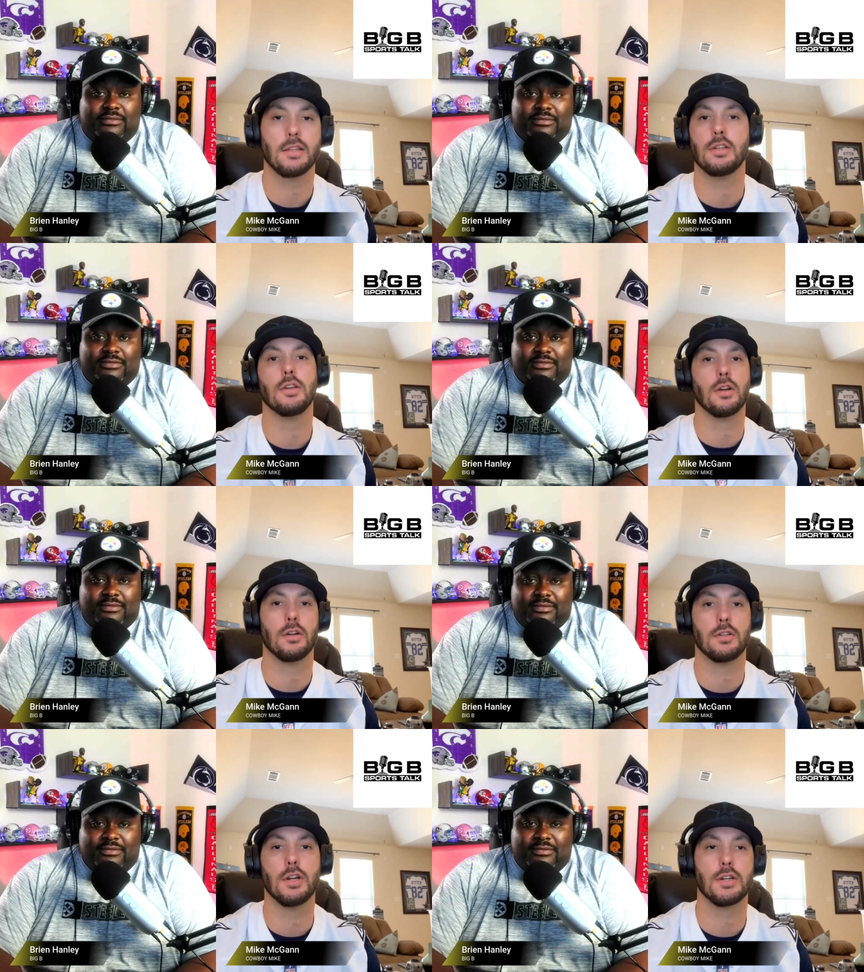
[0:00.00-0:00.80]

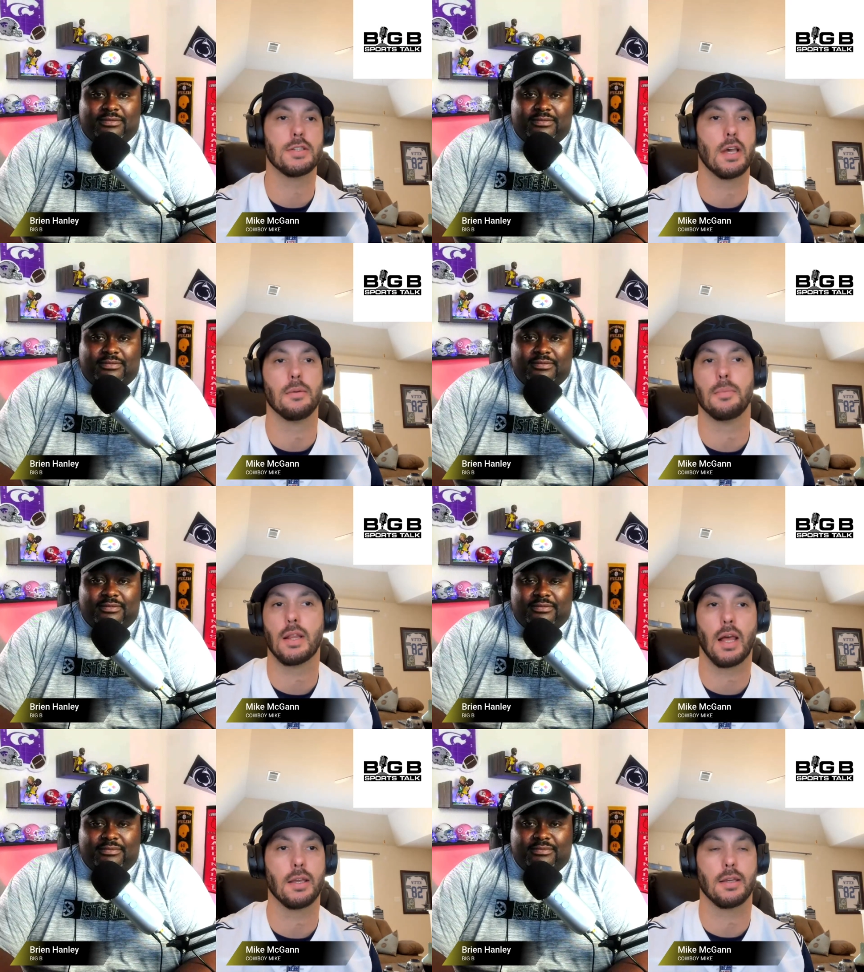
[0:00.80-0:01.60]
Speaker 1: exactly to your to your
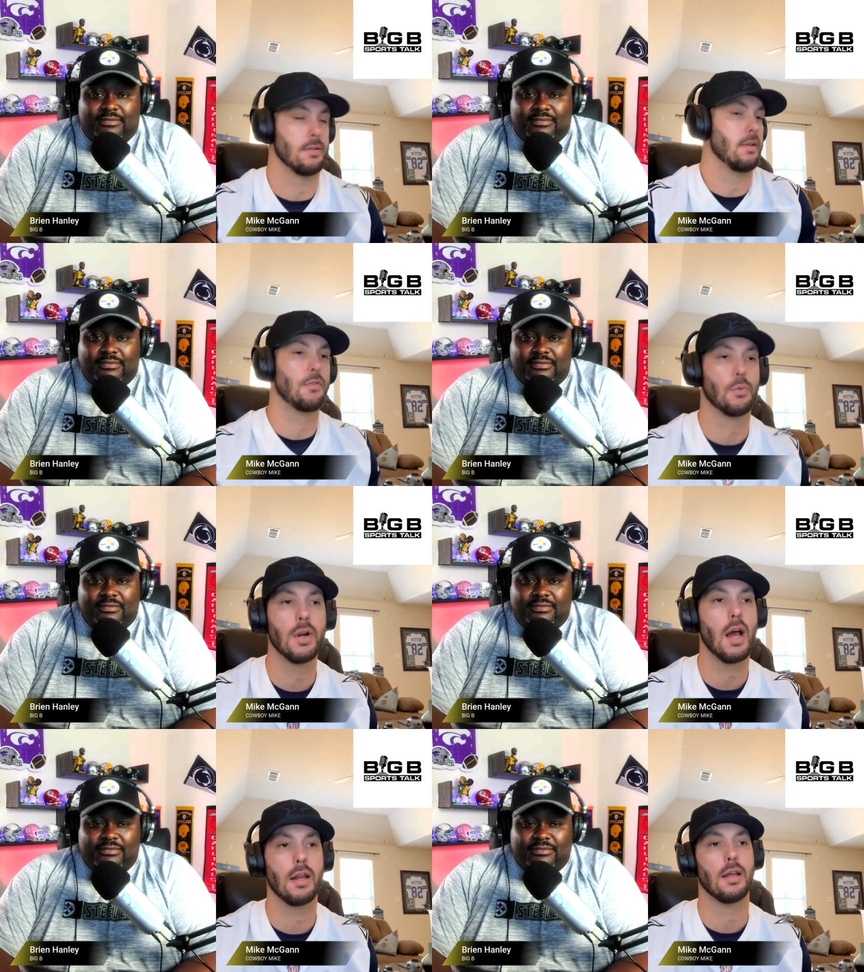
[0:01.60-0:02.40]
sentiment.
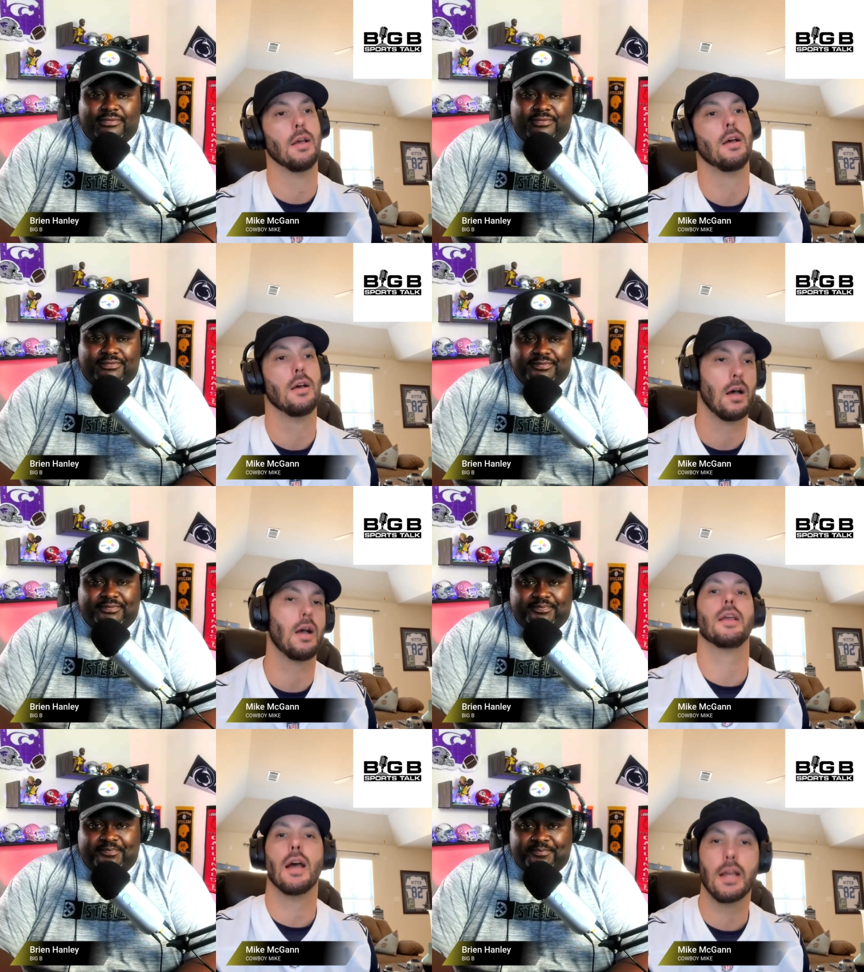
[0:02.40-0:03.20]
Like if we're
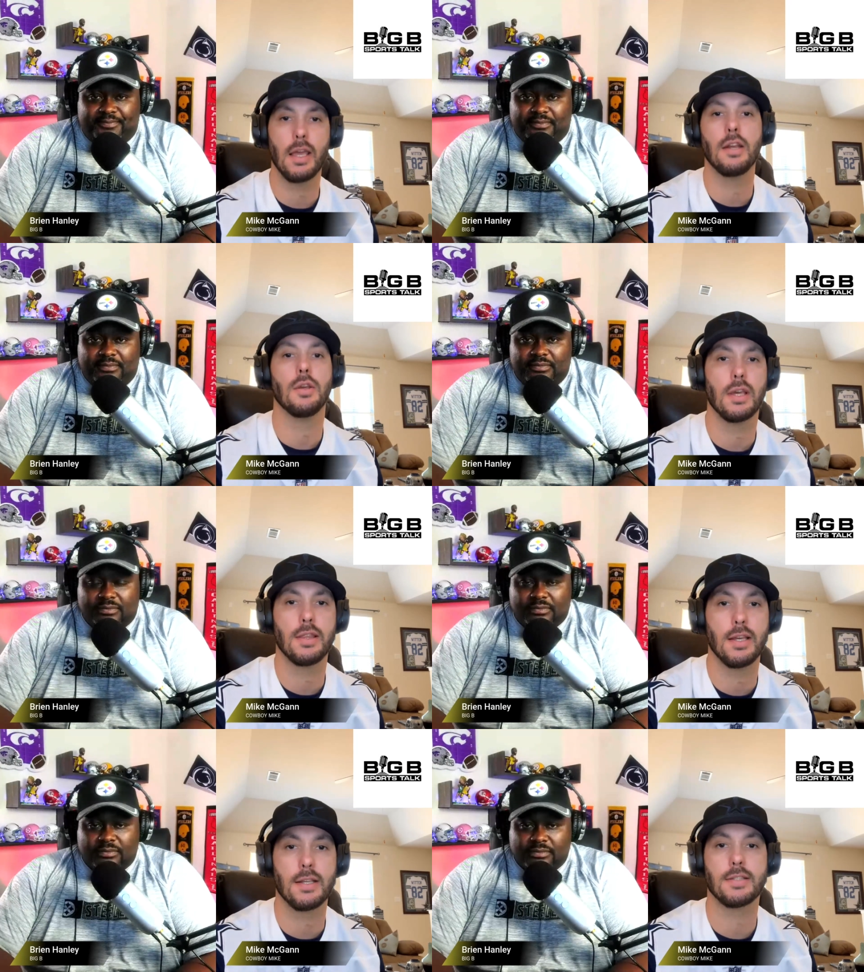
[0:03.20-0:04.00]
not
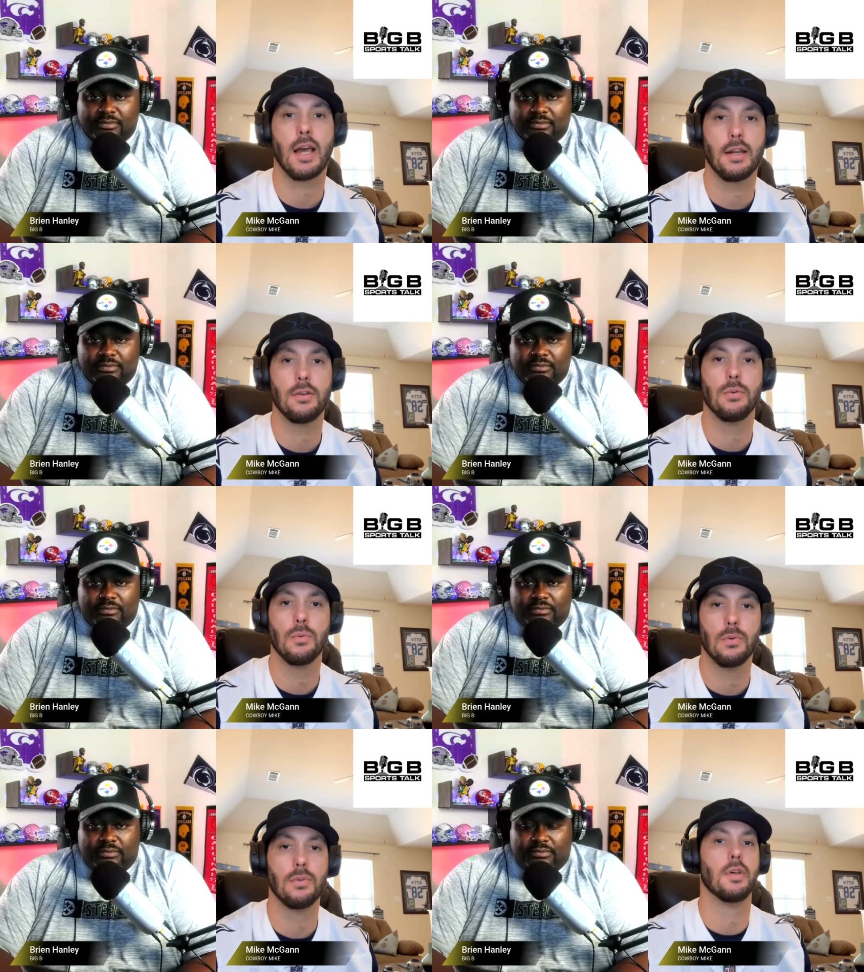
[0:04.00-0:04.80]
again, you get the
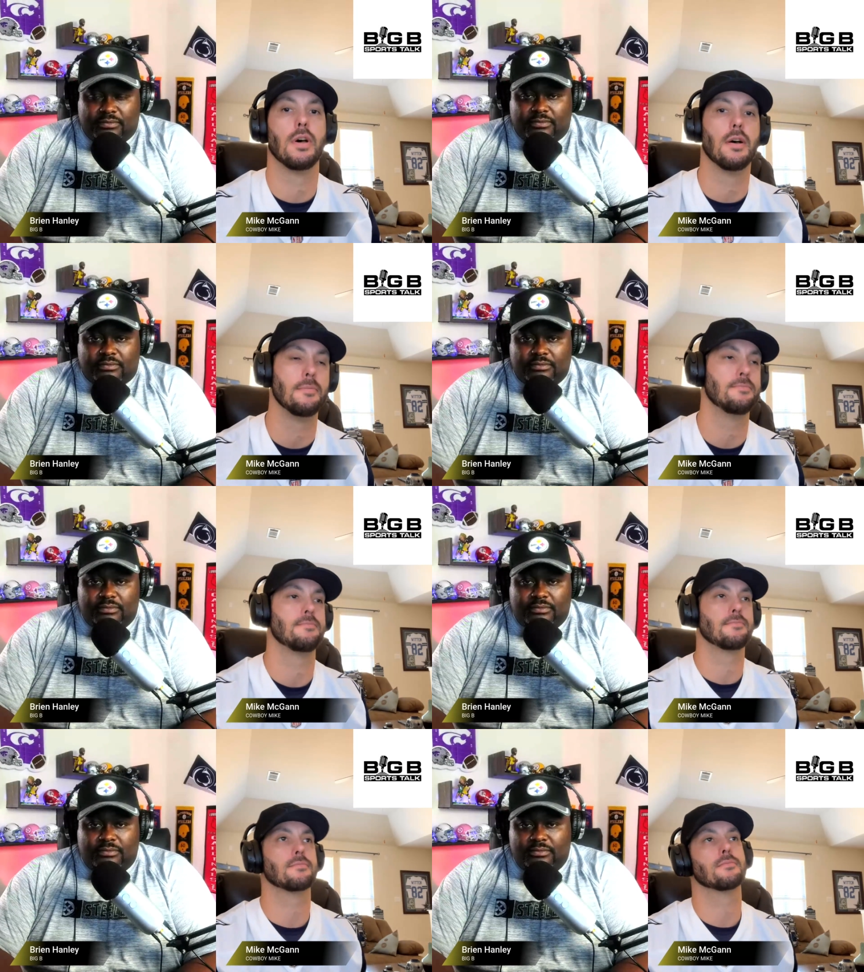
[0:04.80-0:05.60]
excited
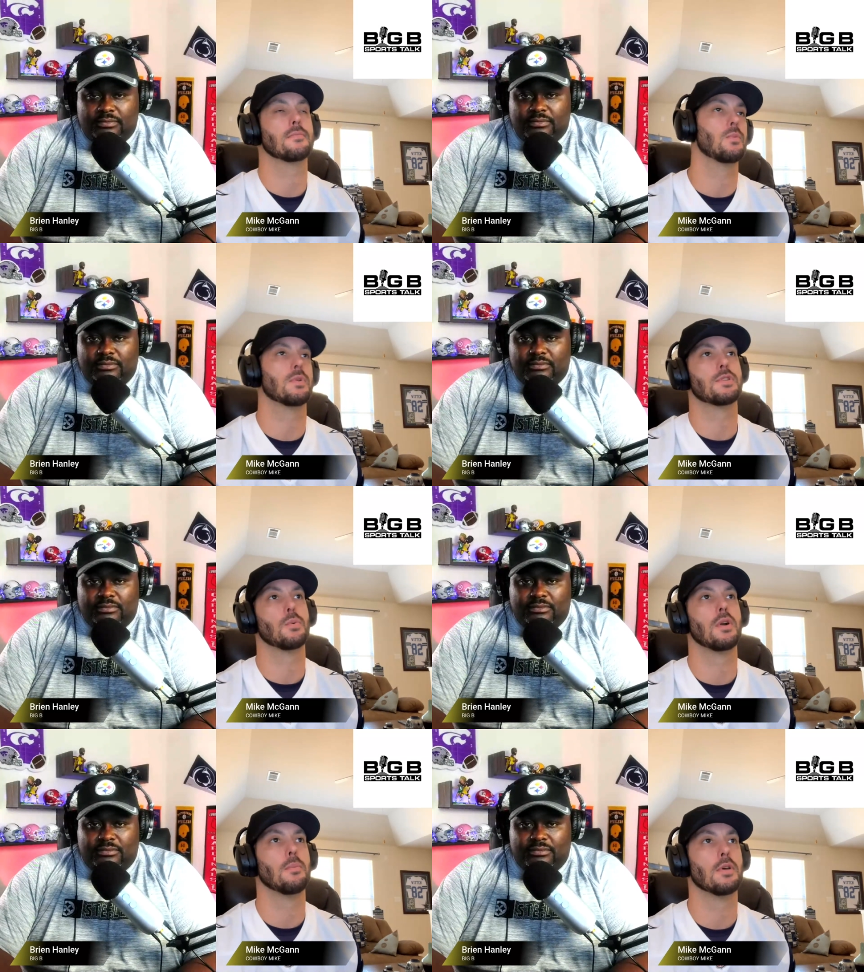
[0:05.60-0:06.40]
the
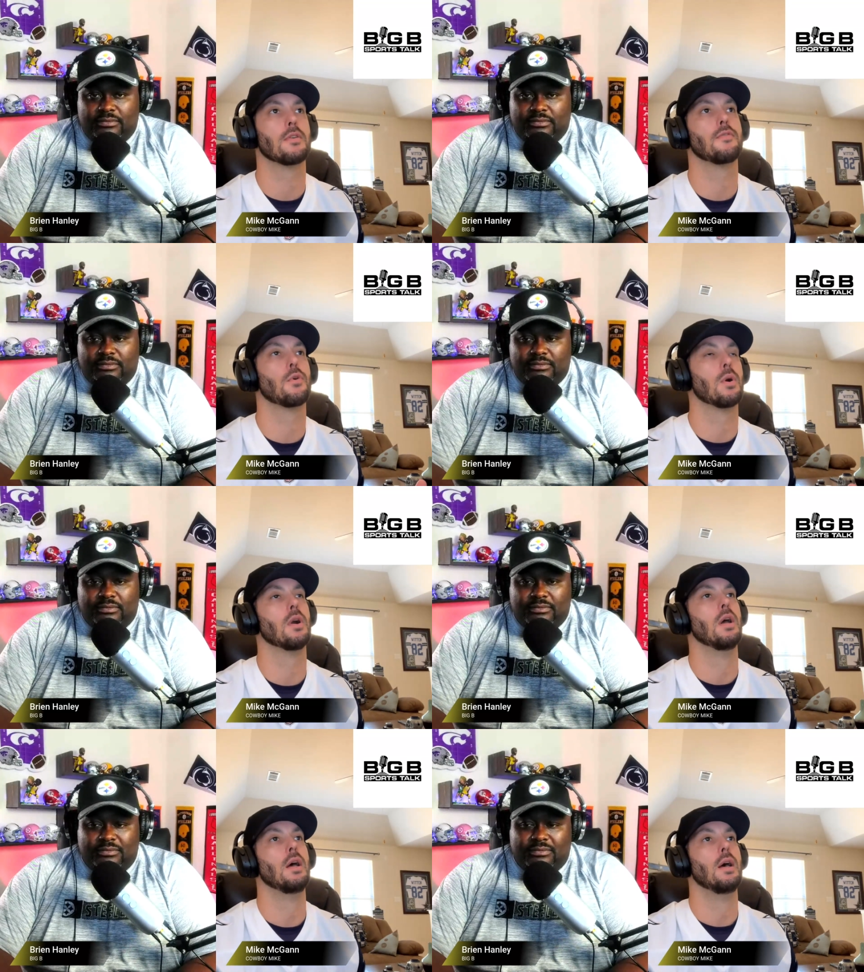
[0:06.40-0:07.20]
what's the word I'm
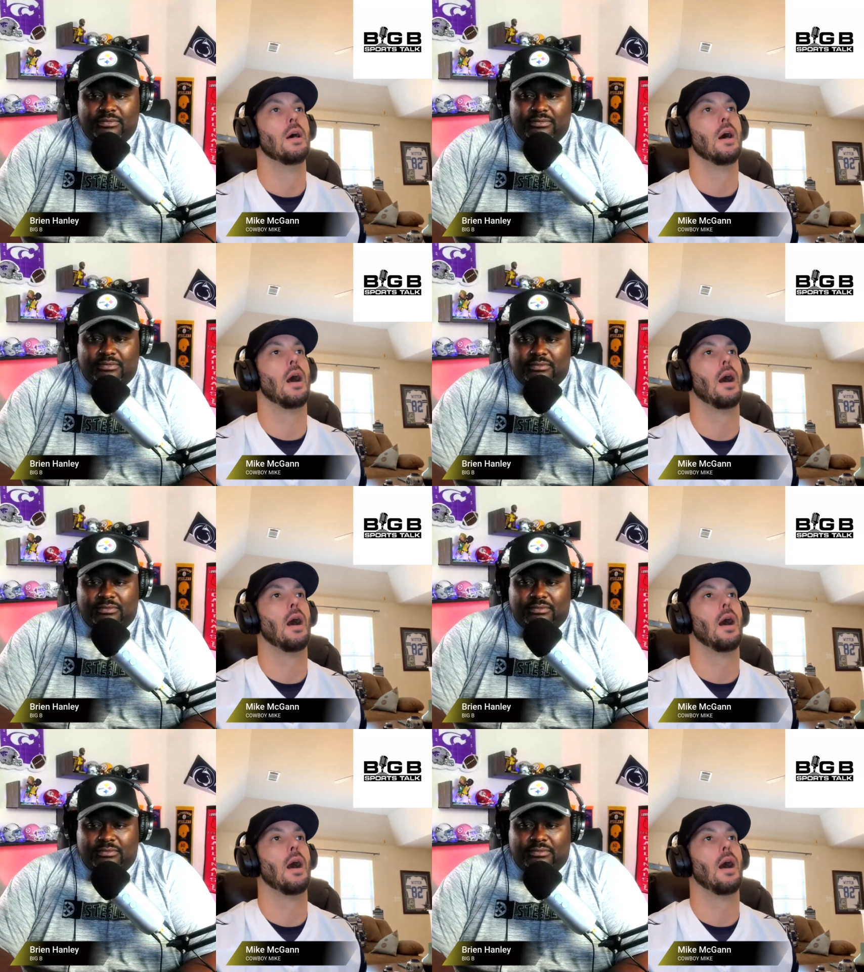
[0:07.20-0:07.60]
looking for?